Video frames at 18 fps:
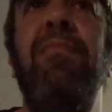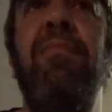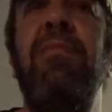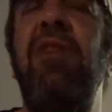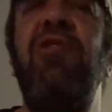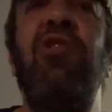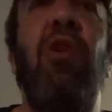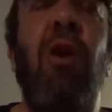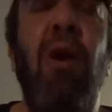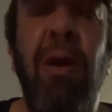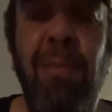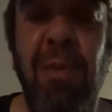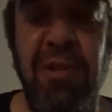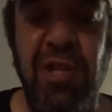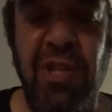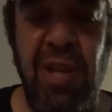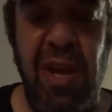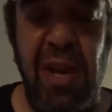It's a
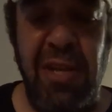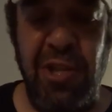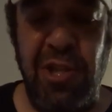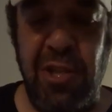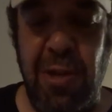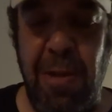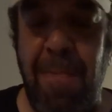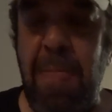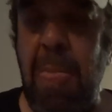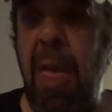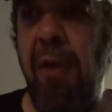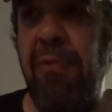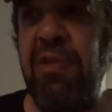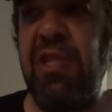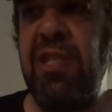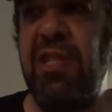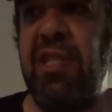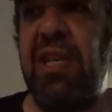harmless taste.
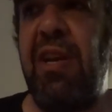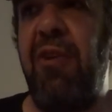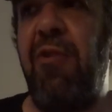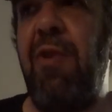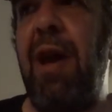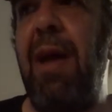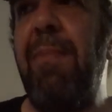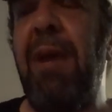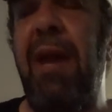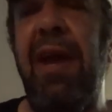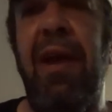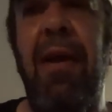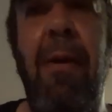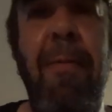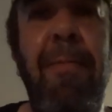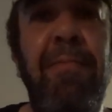It tastes like a crab cake.